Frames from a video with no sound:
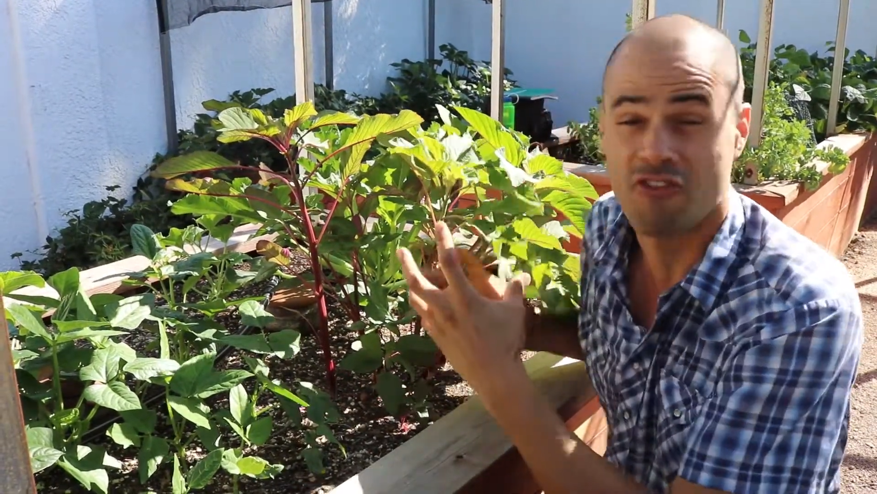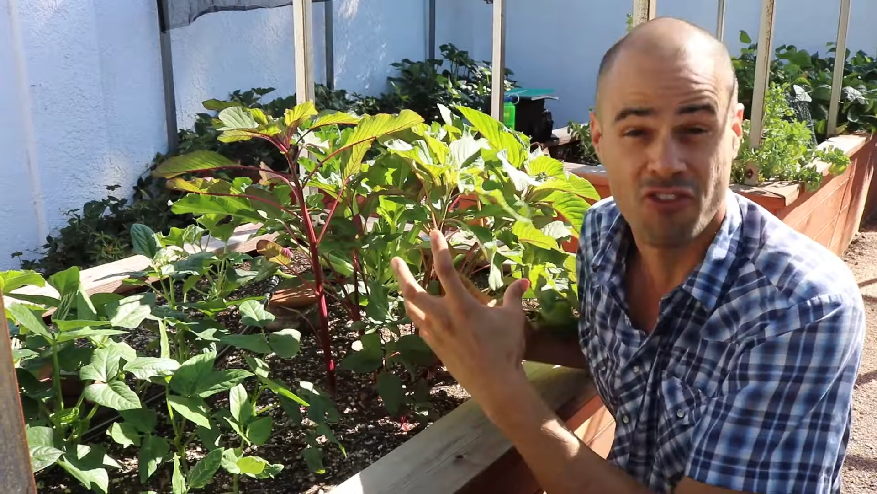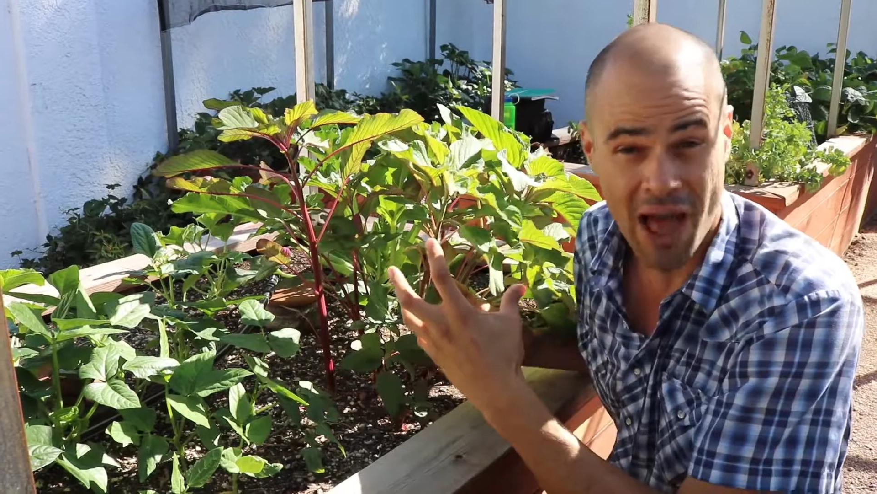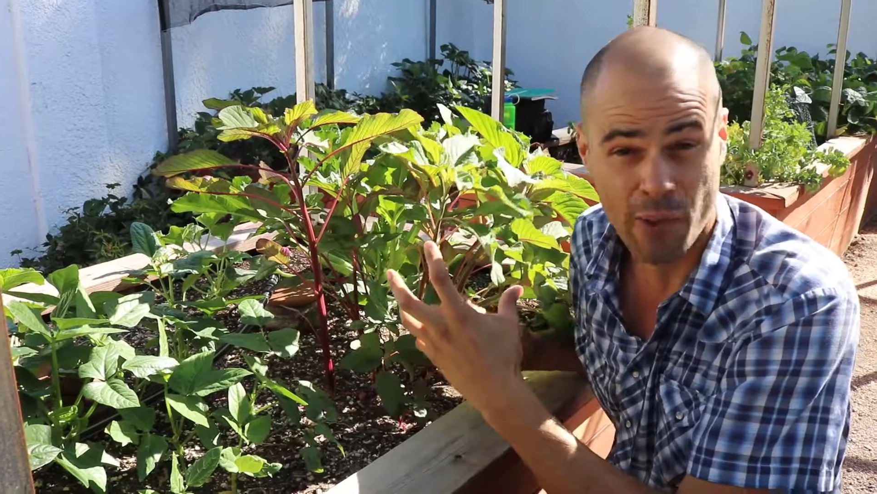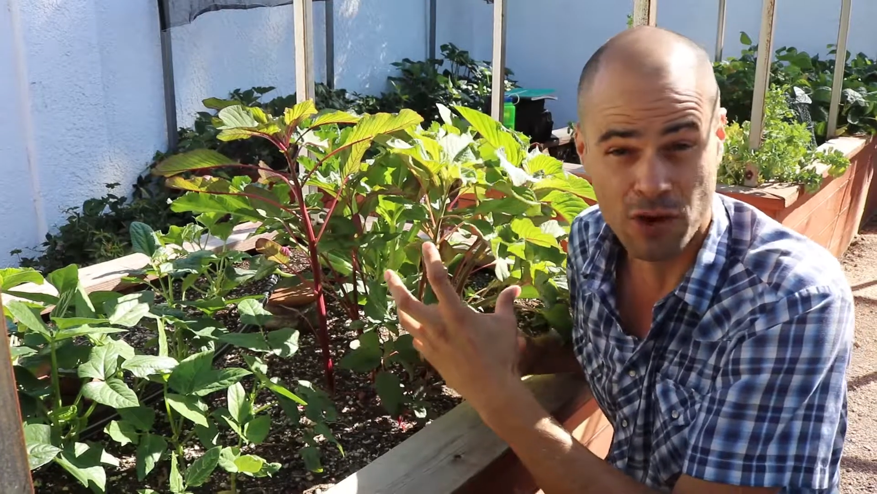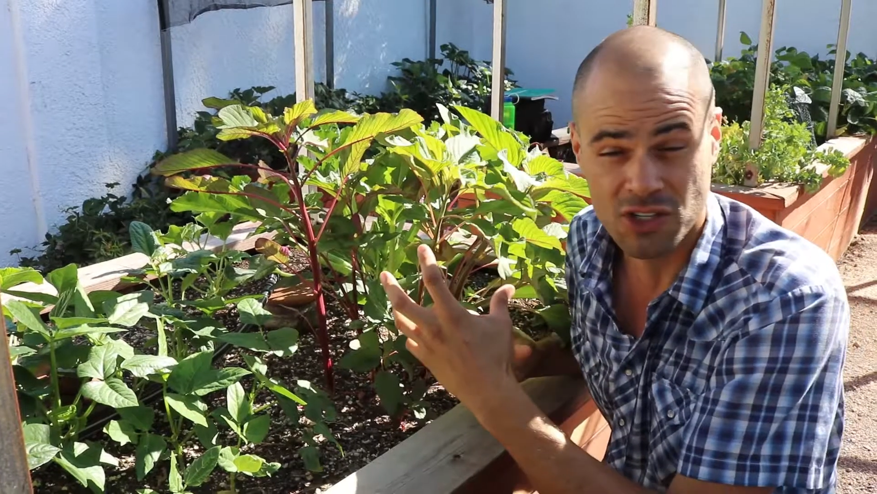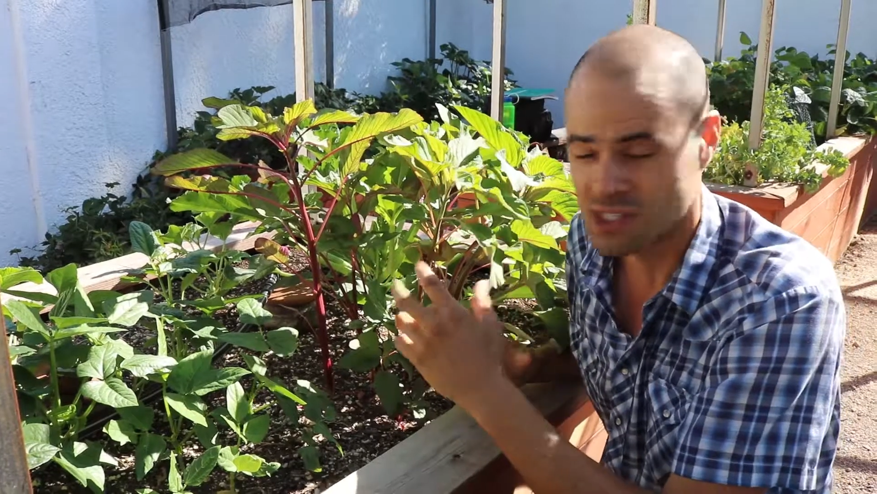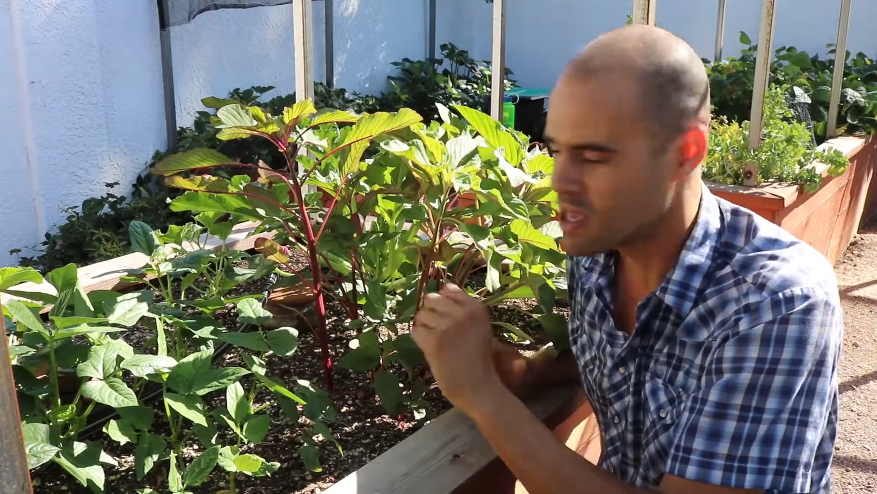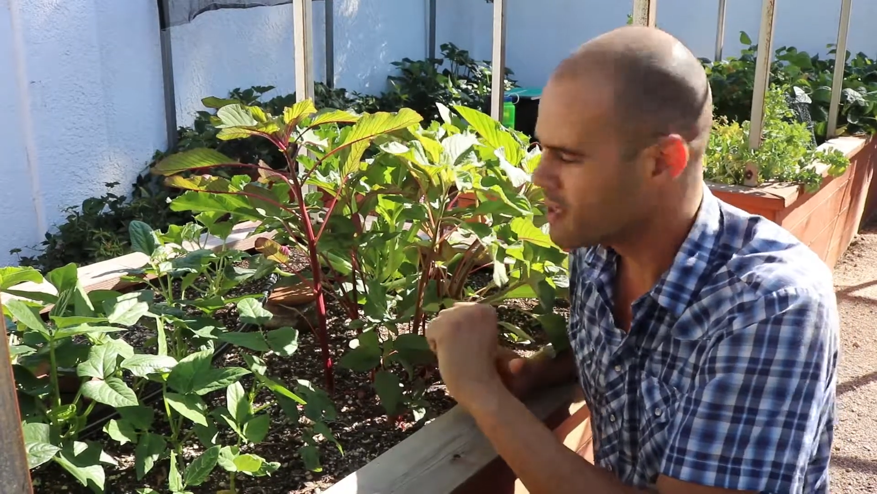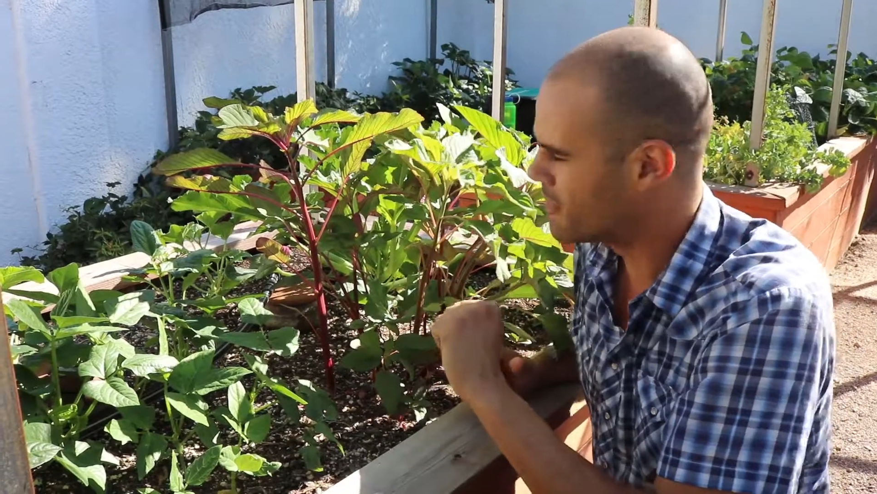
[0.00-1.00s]

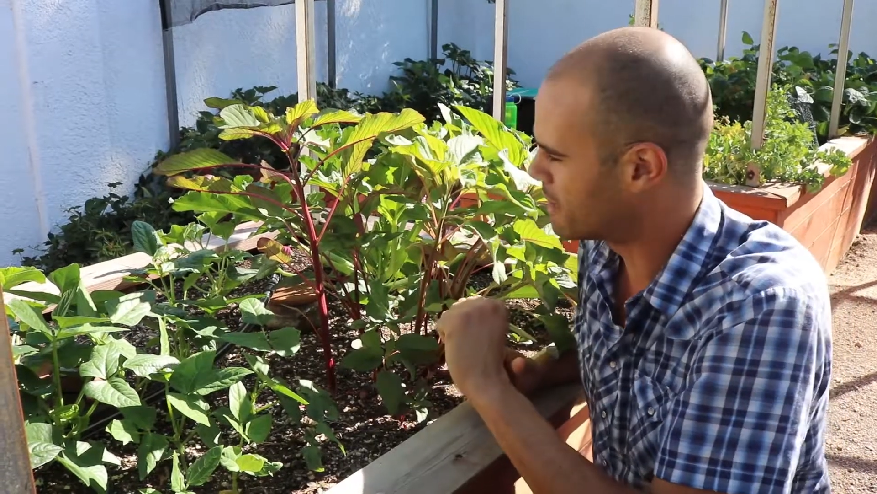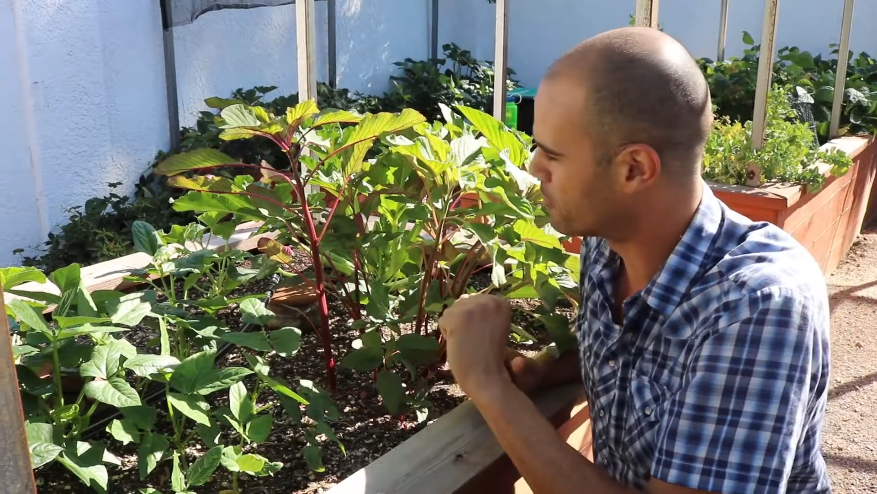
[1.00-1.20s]
flowers that it